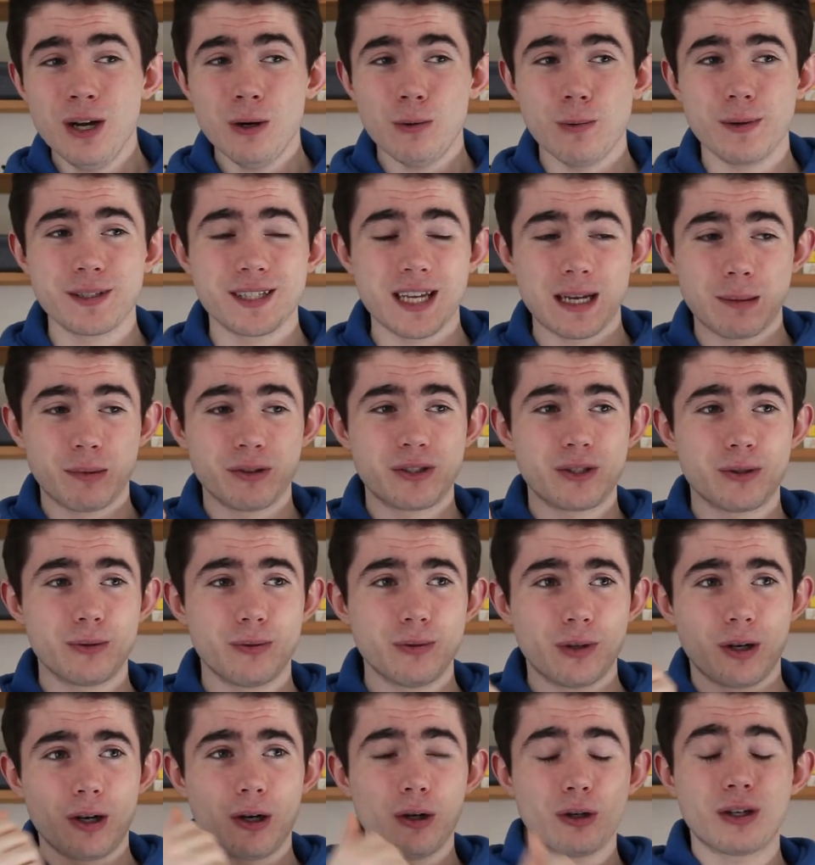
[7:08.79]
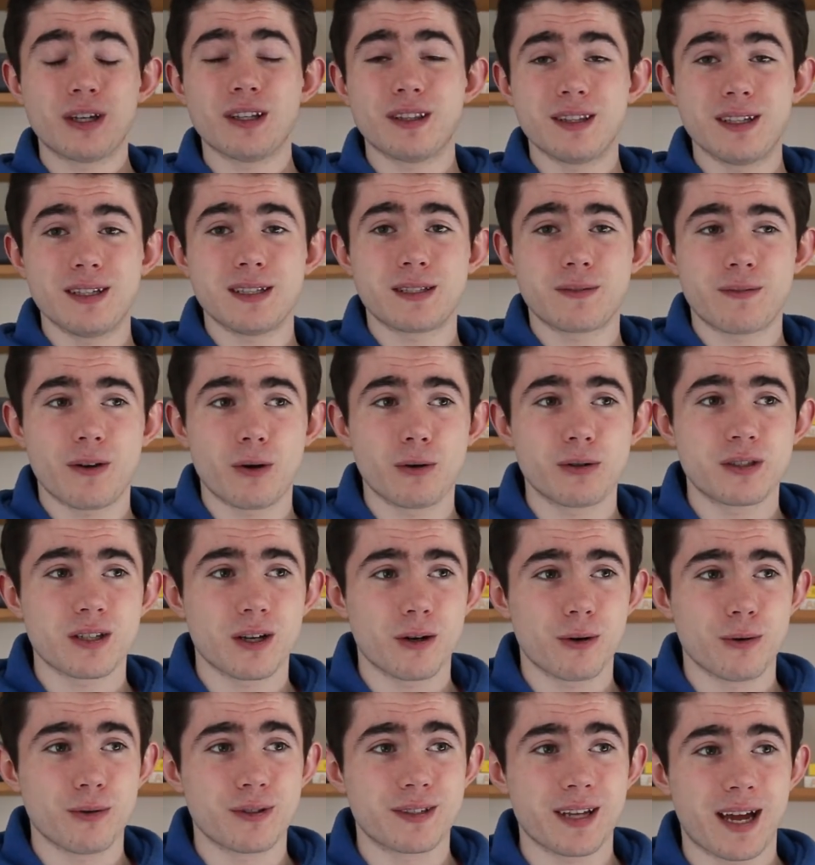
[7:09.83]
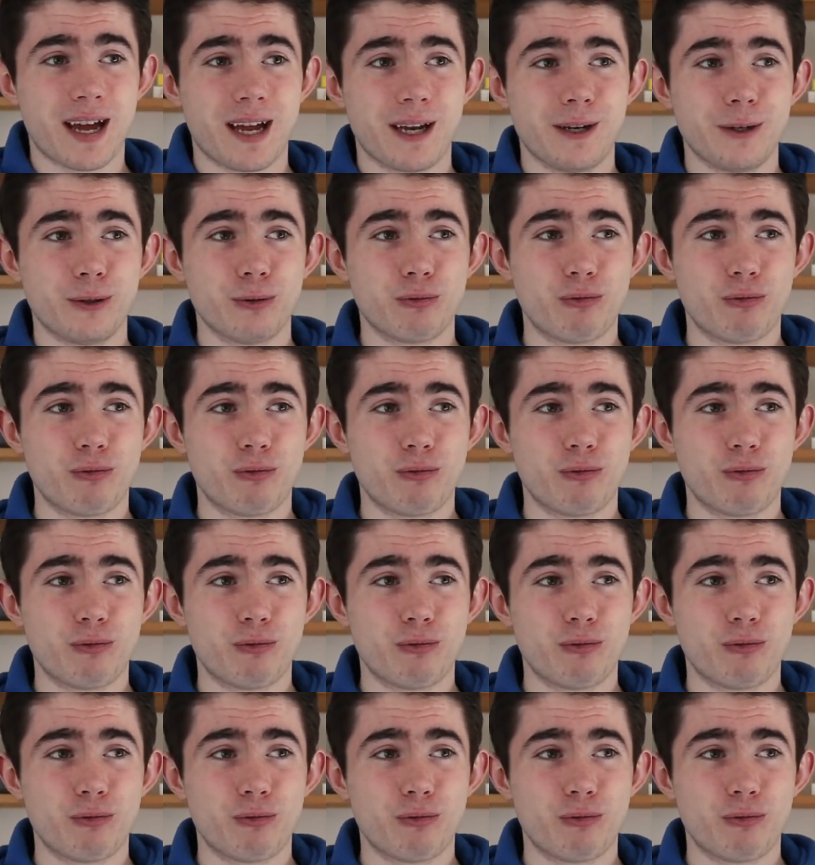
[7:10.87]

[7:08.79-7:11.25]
was able to look at these photos and